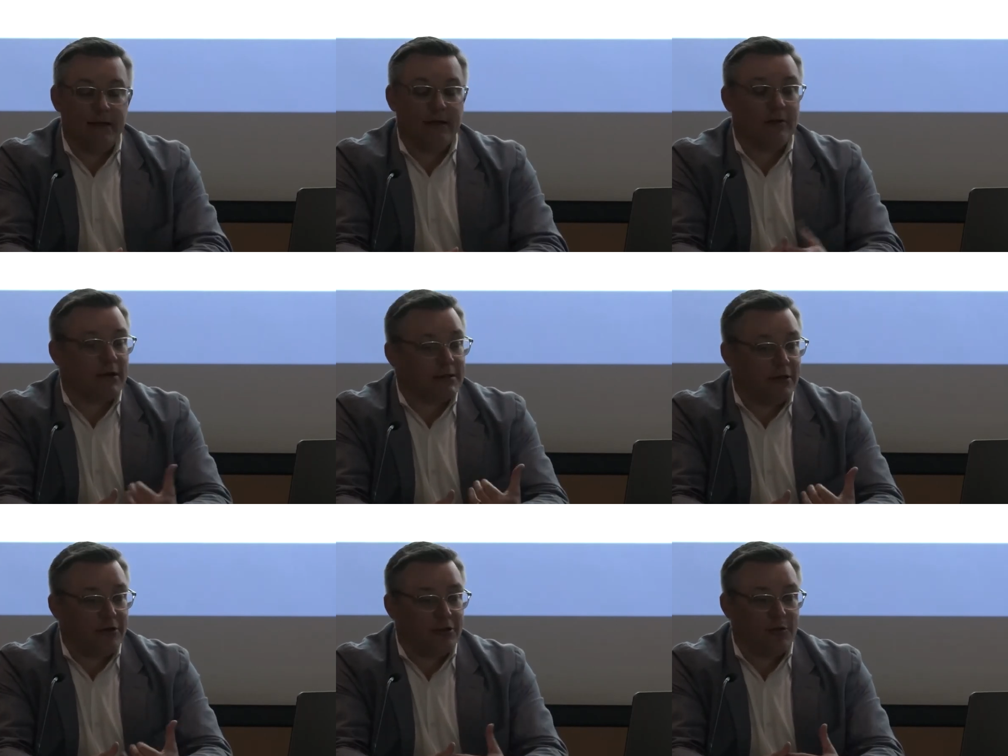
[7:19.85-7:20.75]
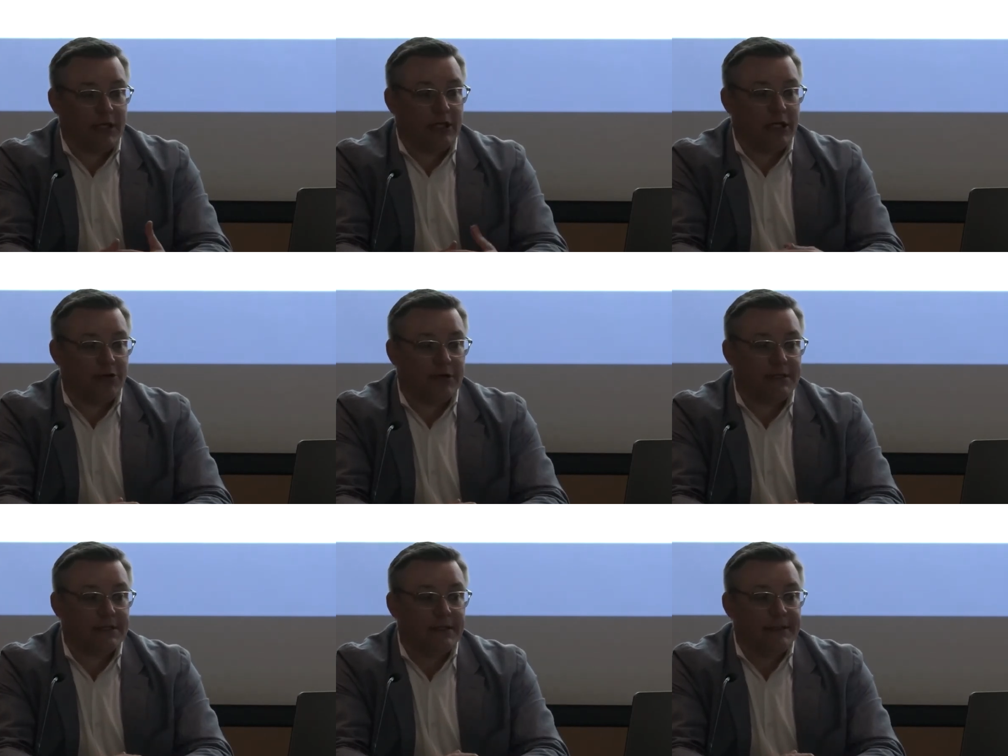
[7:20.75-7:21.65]
across 120
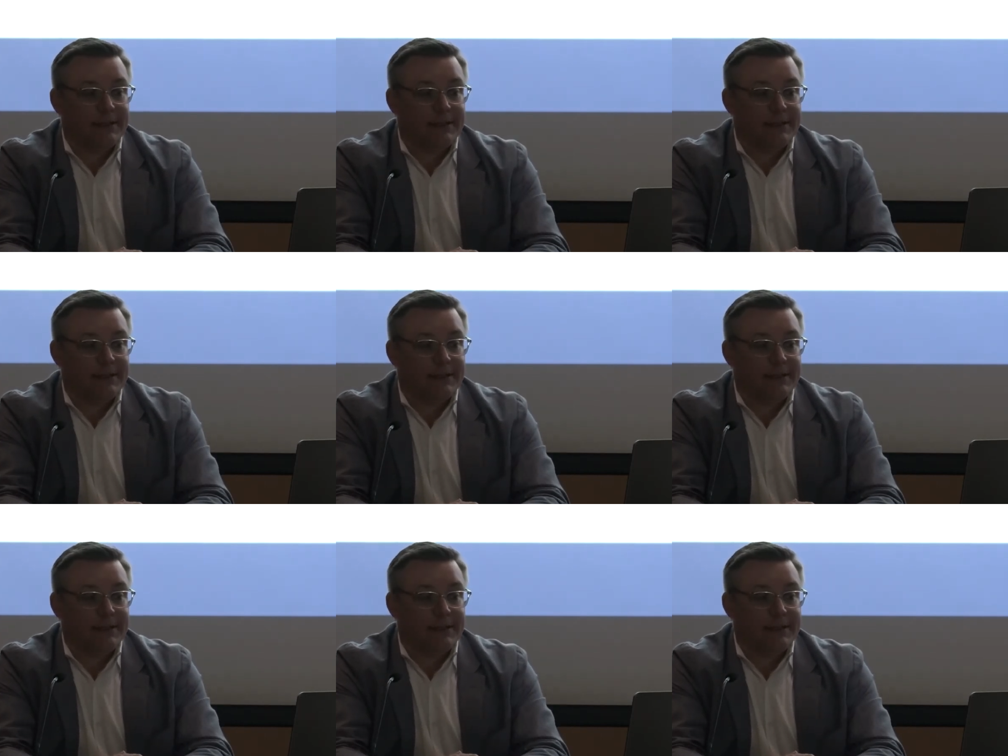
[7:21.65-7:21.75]
countries.